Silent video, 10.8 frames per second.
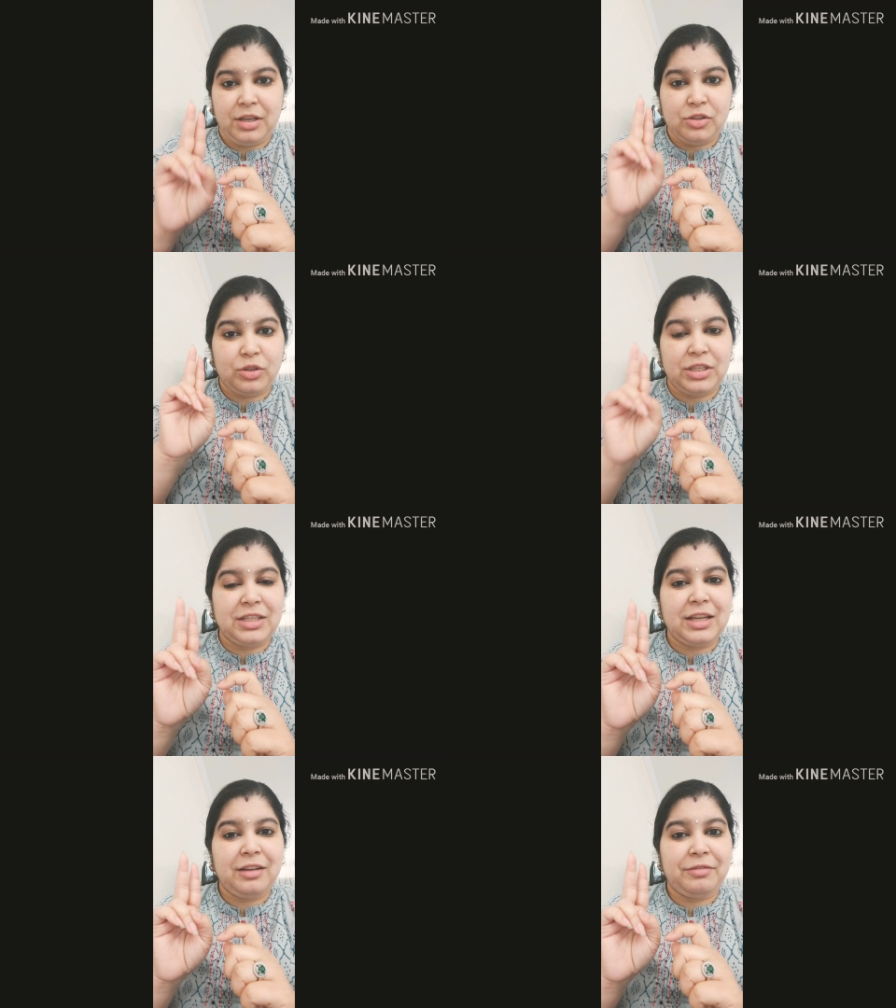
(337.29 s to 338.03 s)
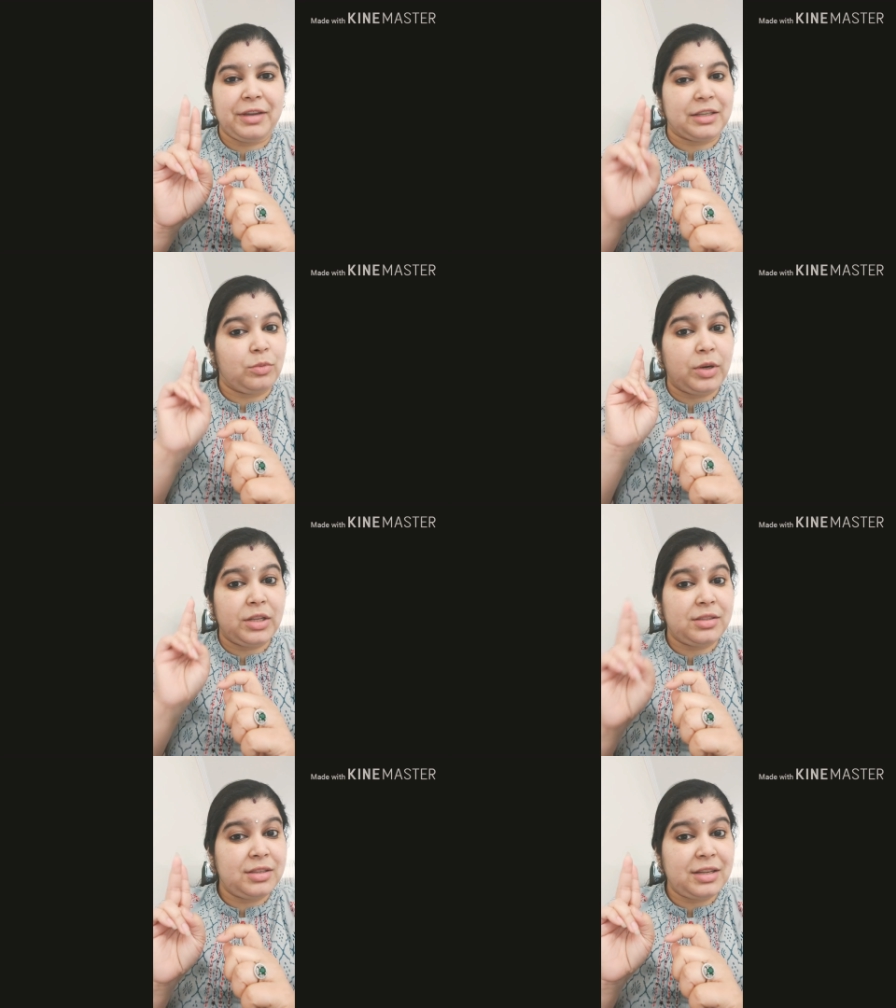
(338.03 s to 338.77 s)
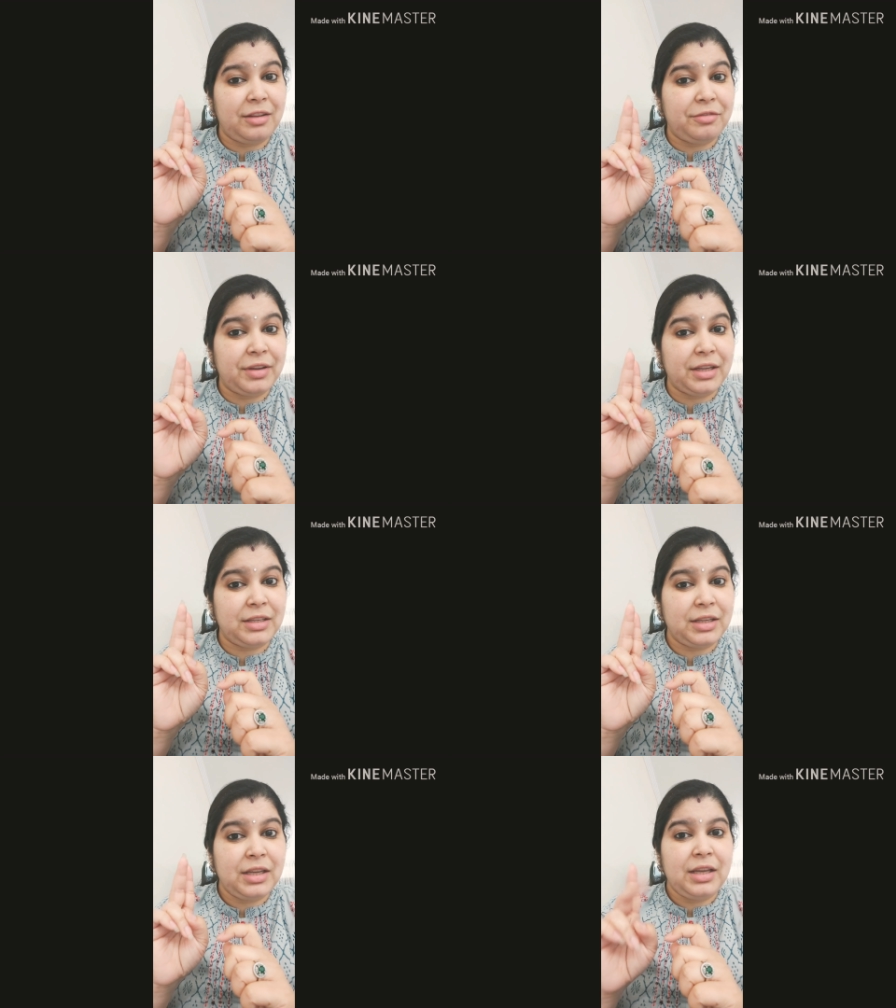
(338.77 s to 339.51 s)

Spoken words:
So Tyndall effect, what is Tyndall effect?